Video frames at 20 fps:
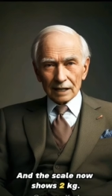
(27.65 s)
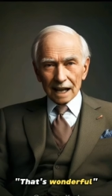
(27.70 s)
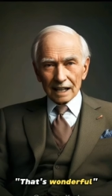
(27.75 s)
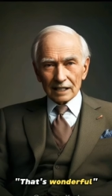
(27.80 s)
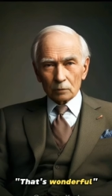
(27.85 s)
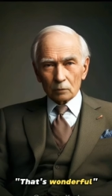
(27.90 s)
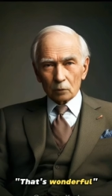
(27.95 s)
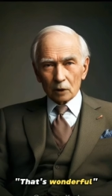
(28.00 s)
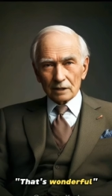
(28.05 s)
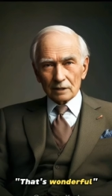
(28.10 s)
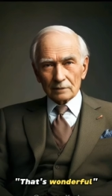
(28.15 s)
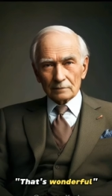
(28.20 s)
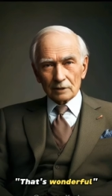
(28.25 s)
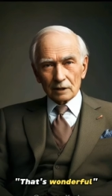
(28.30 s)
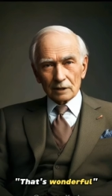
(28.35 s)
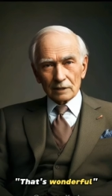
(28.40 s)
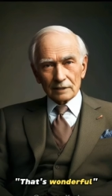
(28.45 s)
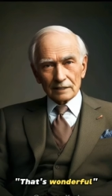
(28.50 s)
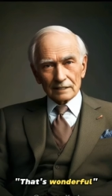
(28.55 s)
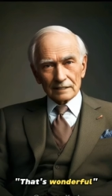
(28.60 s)
That's
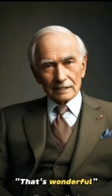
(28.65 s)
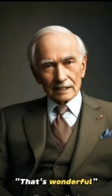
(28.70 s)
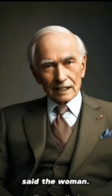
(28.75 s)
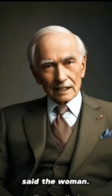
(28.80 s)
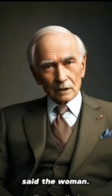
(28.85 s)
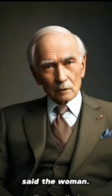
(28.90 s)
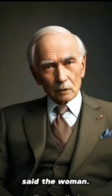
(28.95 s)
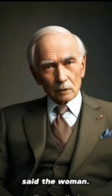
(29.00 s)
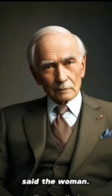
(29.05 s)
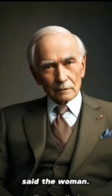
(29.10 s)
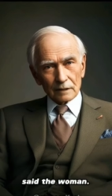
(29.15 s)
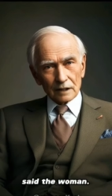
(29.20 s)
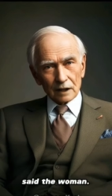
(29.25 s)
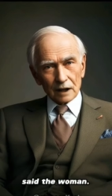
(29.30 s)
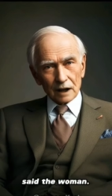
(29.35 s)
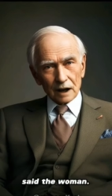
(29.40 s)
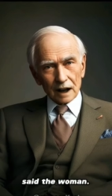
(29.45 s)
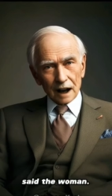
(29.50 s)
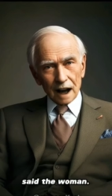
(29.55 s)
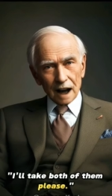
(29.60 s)
wonderful said the woman.
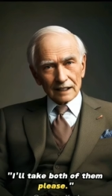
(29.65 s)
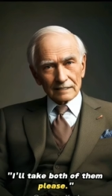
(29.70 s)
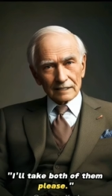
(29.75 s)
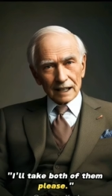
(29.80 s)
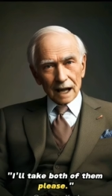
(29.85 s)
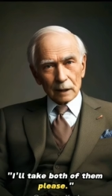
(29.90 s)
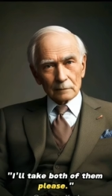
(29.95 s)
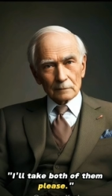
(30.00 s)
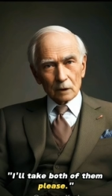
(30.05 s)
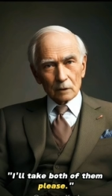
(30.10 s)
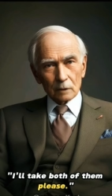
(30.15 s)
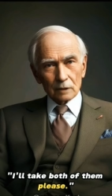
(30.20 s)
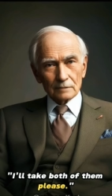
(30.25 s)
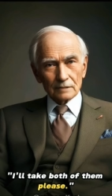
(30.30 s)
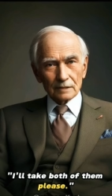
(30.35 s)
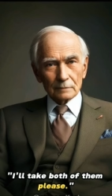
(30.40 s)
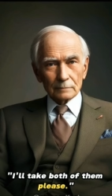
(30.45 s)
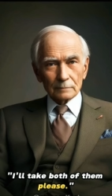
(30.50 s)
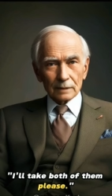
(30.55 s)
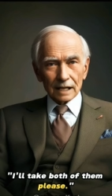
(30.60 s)
I'll take both
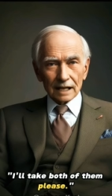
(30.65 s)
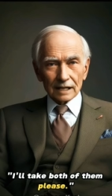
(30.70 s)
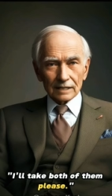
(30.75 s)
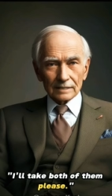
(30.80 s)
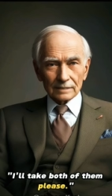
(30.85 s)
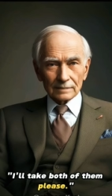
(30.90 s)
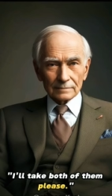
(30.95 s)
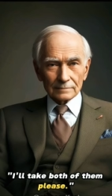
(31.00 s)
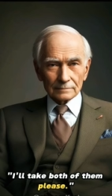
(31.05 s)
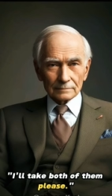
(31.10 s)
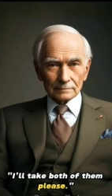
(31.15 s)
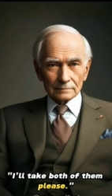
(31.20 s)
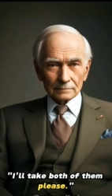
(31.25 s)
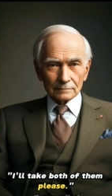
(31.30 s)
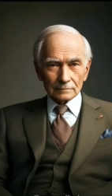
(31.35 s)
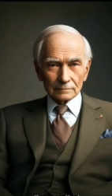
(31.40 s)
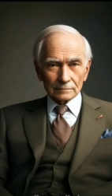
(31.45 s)
of them, please.